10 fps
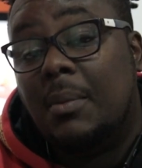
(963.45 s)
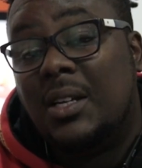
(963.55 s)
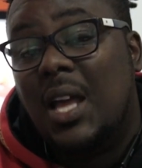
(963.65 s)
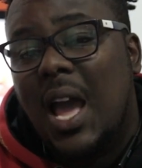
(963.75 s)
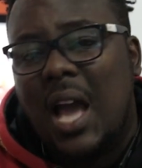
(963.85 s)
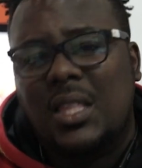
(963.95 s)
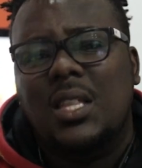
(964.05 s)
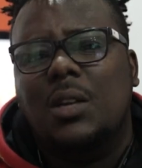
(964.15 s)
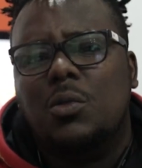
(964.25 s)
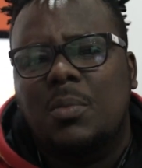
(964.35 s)
But I think
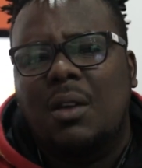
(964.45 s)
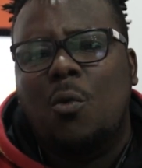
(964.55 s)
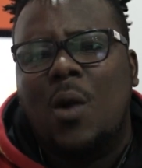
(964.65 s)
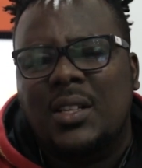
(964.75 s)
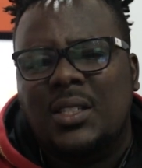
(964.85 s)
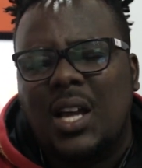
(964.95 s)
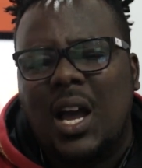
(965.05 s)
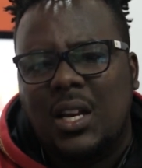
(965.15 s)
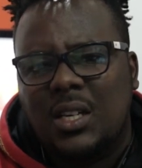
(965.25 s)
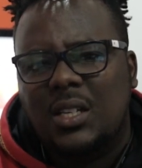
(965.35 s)
that was my worst
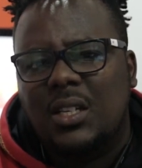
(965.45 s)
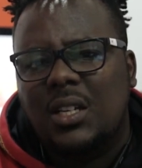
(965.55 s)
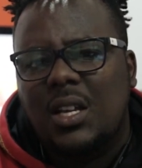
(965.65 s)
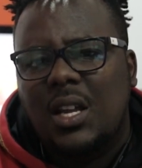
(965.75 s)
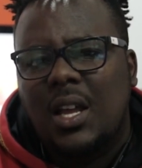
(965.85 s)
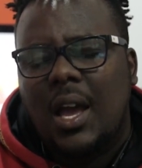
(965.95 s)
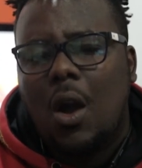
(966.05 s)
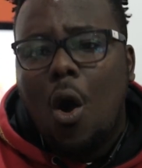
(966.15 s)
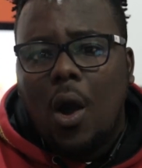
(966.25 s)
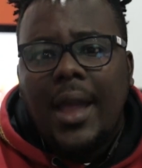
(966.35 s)
ad.
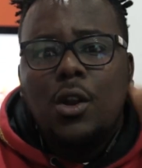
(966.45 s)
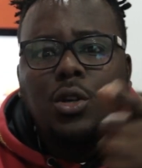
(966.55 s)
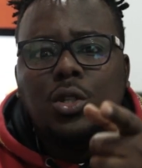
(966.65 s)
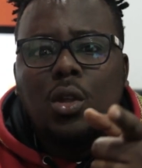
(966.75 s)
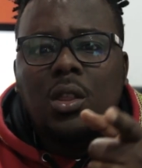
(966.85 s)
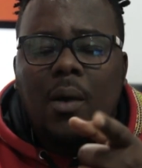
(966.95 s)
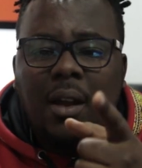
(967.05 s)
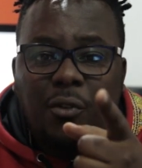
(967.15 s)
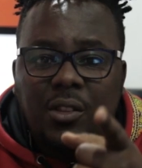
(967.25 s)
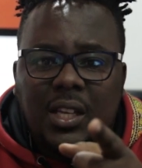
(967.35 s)
Oh, and also the
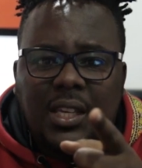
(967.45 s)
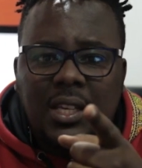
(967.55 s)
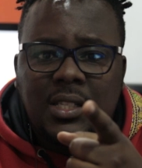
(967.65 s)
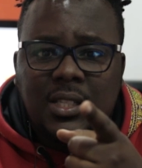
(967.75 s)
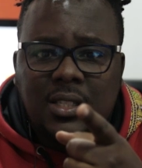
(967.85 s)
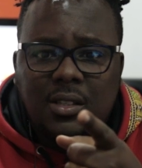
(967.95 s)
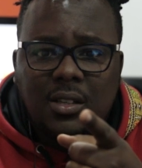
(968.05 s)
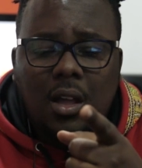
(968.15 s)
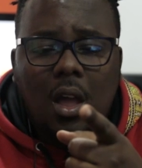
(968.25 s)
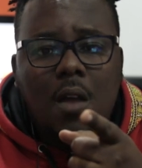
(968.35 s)
one for the kids.
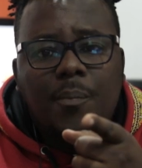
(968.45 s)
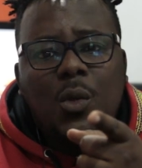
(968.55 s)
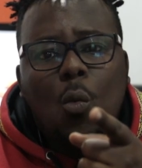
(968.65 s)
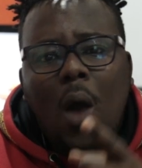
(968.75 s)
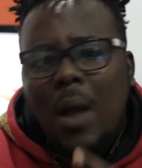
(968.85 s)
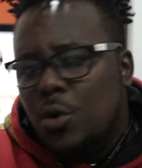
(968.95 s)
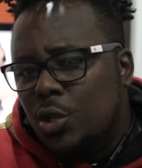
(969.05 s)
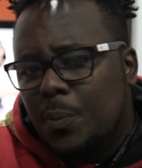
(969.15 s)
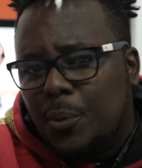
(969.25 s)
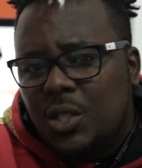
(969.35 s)
Why would
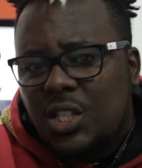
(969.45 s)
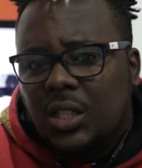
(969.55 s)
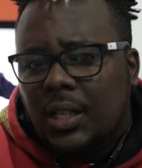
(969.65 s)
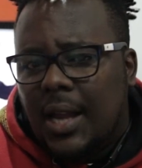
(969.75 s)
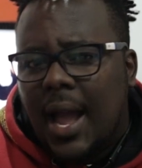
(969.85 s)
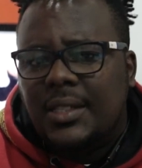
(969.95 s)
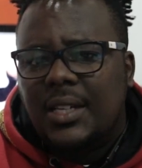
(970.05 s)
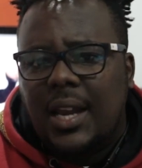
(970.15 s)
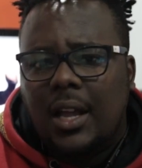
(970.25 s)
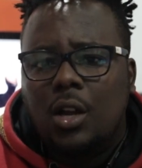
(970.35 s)
you put children
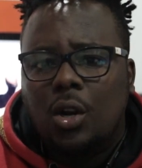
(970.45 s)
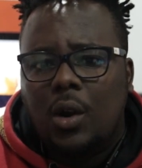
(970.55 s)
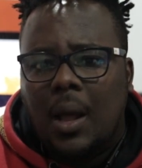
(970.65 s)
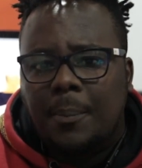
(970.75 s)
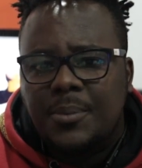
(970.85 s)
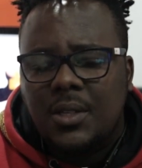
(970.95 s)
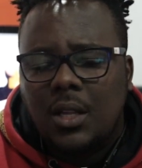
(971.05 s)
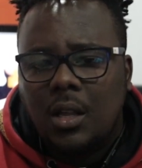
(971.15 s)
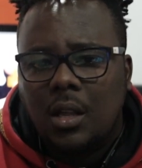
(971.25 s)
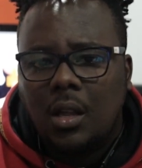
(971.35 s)
acting like grown-ups?
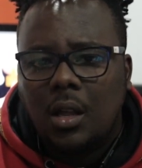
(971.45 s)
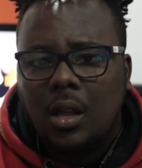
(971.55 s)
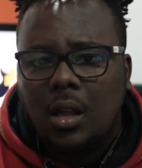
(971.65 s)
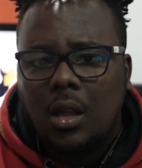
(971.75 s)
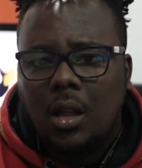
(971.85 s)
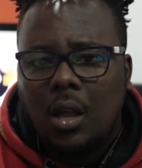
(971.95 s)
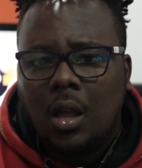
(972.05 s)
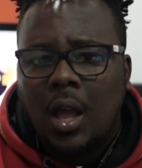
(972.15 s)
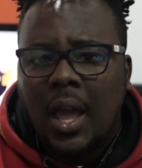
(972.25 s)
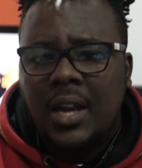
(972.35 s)

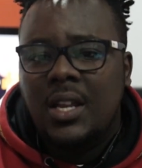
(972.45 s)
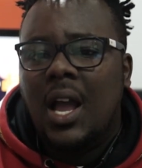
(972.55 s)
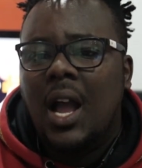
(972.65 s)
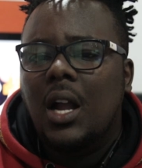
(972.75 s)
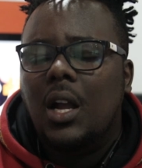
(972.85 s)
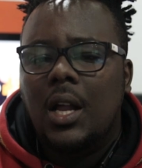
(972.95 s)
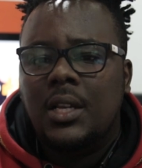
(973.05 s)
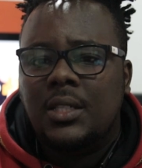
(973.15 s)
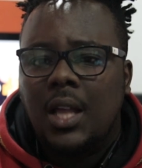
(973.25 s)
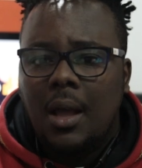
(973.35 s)
And young
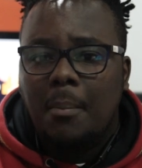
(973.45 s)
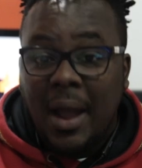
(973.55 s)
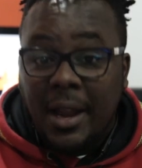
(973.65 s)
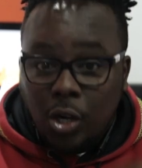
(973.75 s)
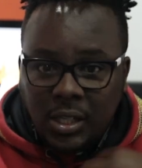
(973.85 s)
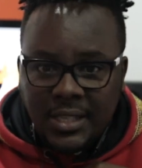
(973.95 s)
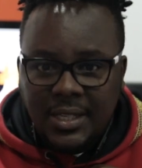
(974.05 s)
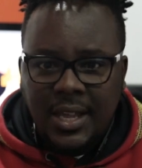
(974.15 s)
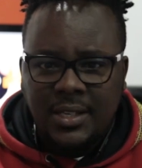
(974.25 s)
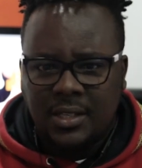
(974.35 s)
girls, my daughter's
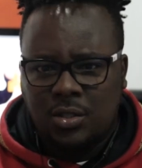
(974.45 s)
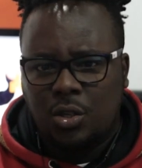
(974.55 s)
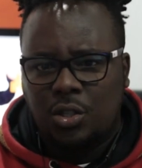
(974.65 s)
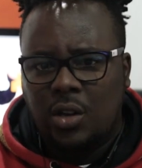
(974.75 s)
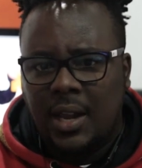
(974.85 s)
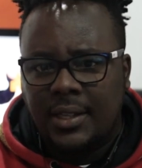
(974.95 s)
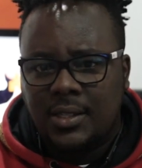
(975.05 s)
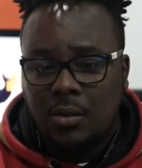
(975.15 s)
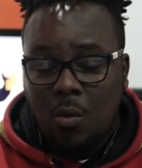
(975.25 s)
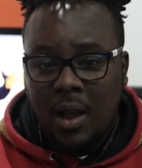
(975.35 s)
age, as
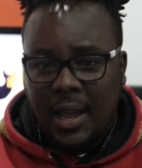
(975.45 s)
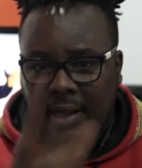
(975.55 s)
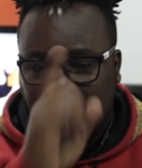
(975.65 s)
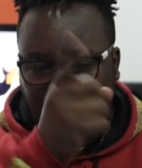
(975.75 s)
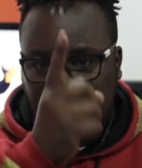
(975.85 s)
socialites? Why?